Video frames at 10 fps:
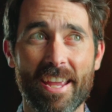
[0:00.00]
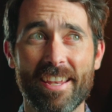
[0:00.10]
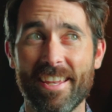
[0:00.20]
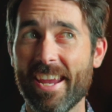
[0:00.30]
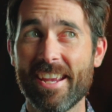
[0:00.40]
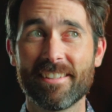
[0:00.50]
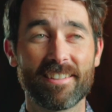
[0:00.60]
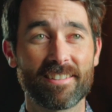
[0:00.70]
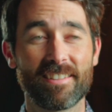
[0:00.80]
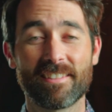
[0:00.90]
and
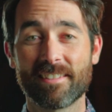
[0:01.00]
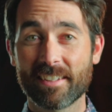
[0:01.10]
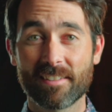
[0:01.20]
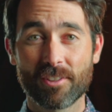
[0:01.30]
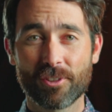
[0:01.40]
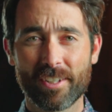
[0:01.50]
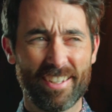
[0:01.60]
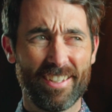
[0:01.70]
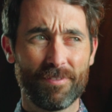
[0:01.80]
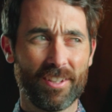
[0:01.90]
a6600,
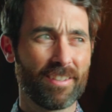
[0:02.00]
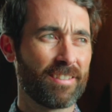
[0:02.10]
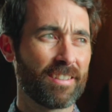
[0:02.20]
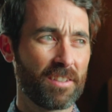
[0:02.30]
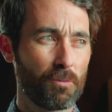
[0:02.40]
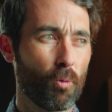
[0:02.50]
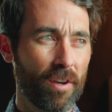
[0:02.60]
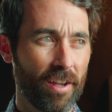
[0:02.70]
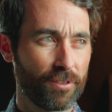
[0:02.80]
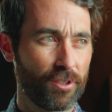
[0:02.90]
and even the
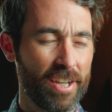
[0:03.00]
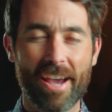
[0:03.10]
6100.